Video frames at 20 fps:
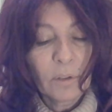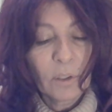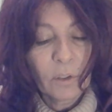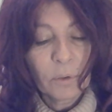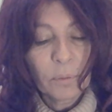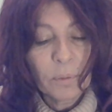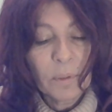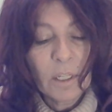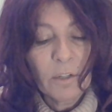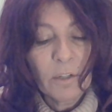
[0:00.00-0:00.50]
The
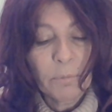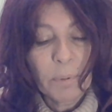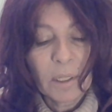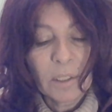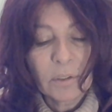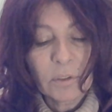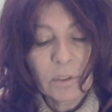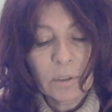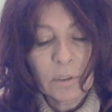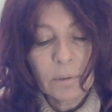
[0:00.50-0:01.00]
Three of
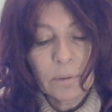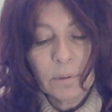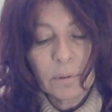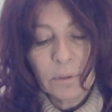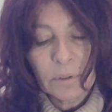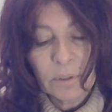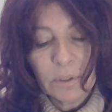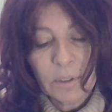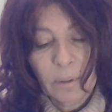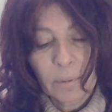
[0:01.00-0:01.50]

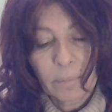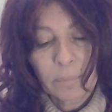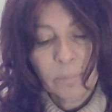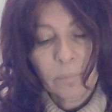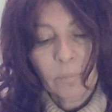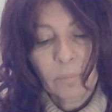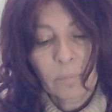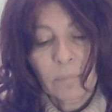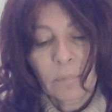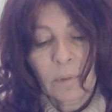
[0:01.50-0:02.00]
Pentacles,
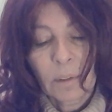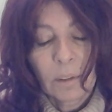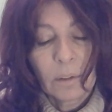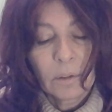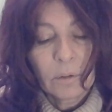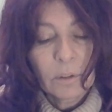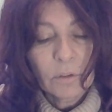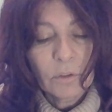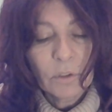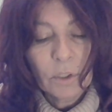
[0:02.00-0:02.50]

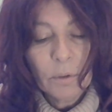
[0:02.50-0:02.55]
the